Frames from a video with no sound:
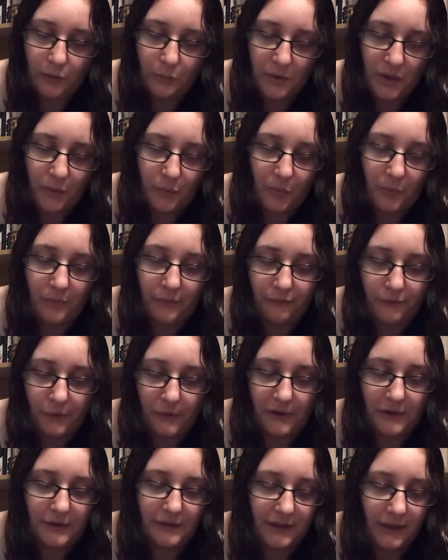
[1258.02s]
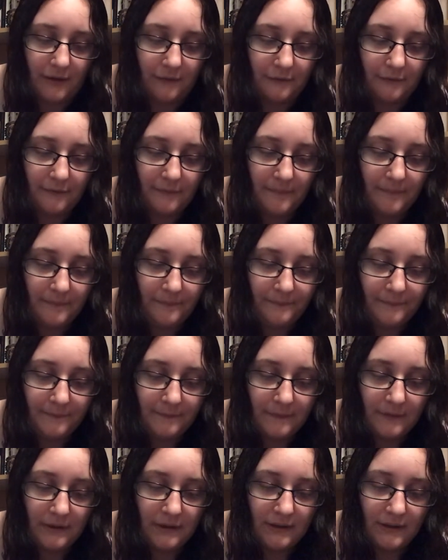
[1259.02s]
of other people before yourself.
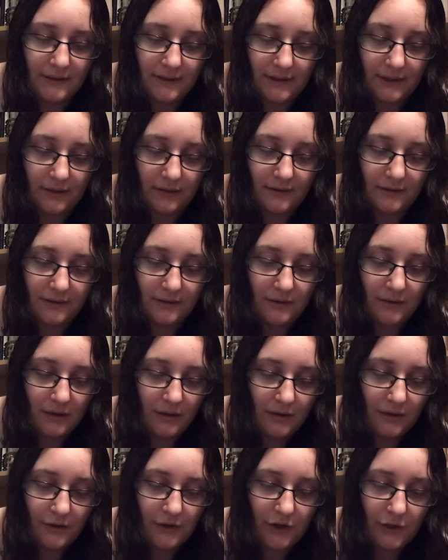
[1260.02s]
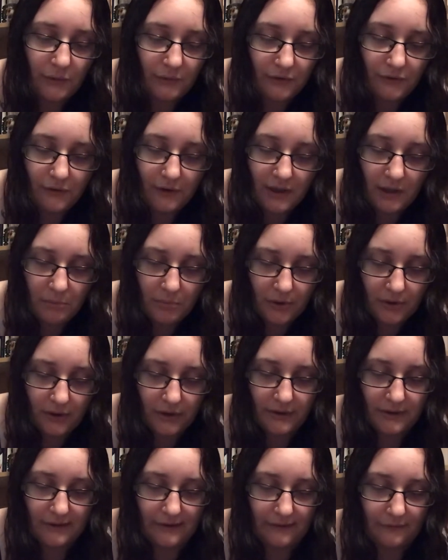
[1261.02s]
6. You
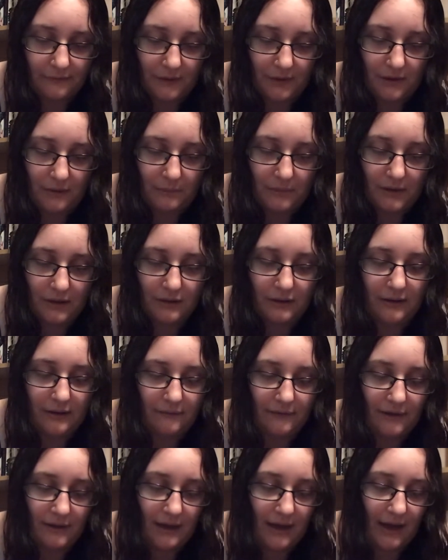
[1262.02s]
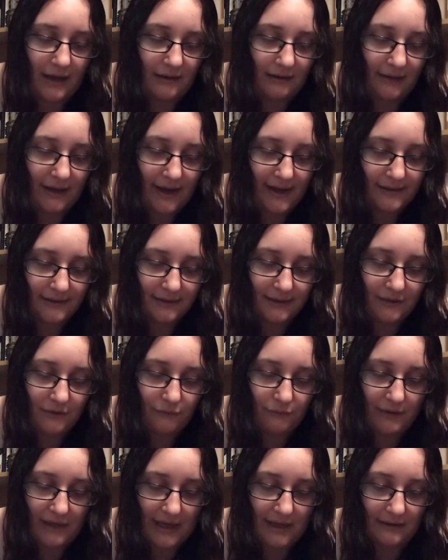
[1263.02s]
agree to put yourself in the middle of an
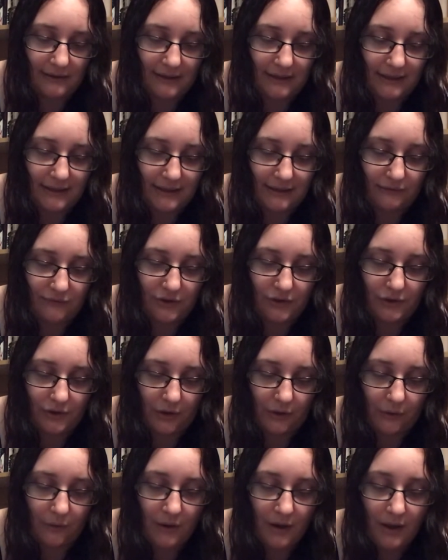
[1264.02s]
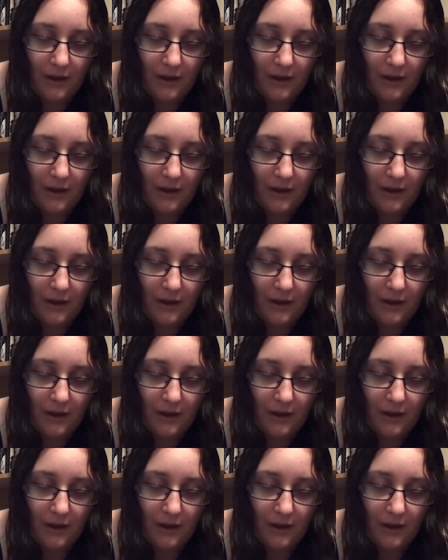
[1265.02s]
Alaskan reality TV